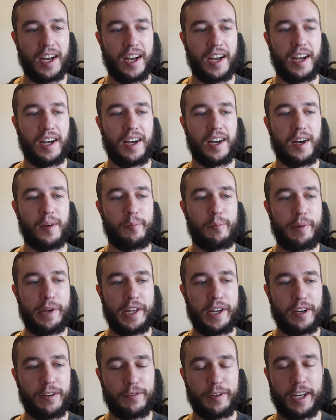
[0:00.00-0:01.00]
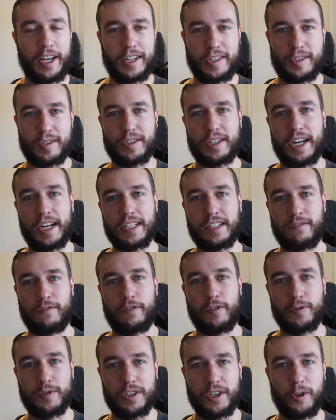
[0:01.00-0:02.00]
a bit of an exercise in
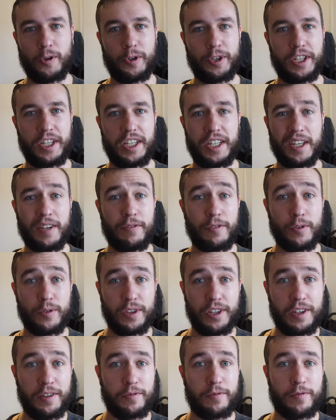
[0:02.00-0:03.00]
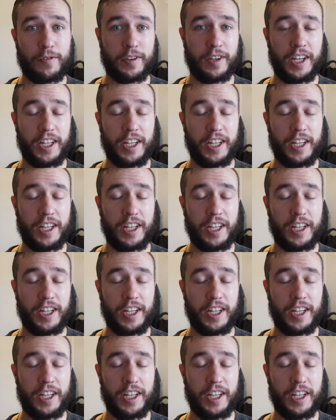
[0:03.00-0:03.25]
futility if you live